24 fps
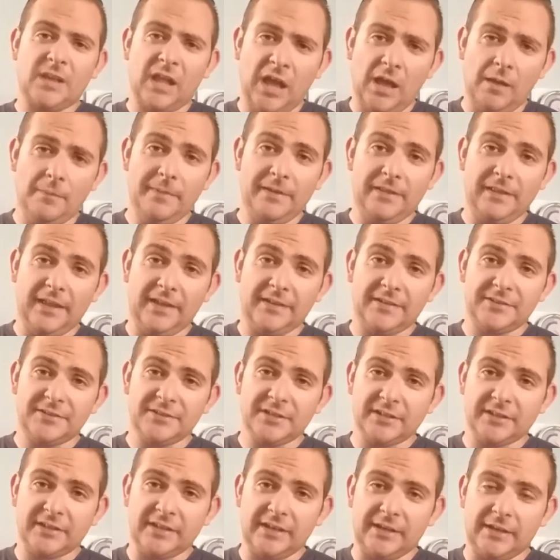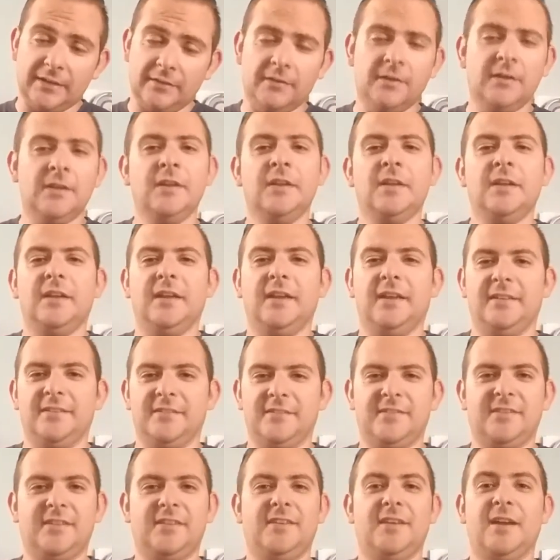I'll be glad to check that out and
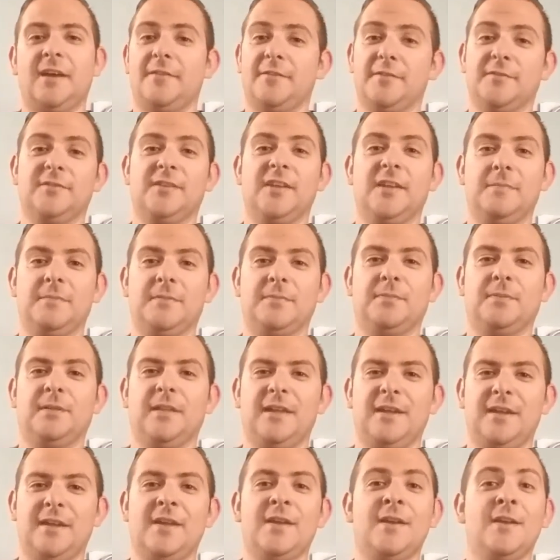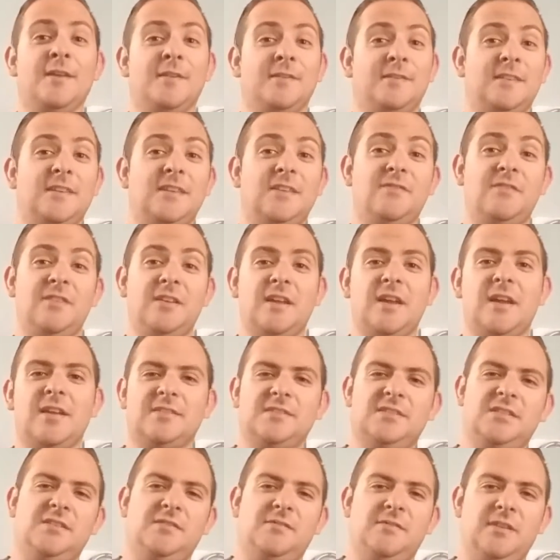see how those games play TV
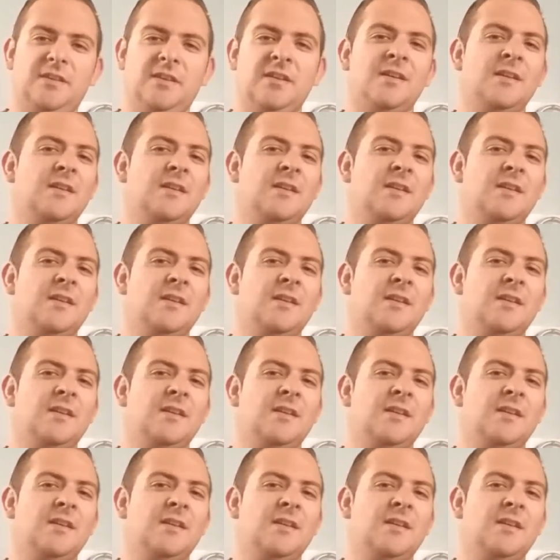on TV.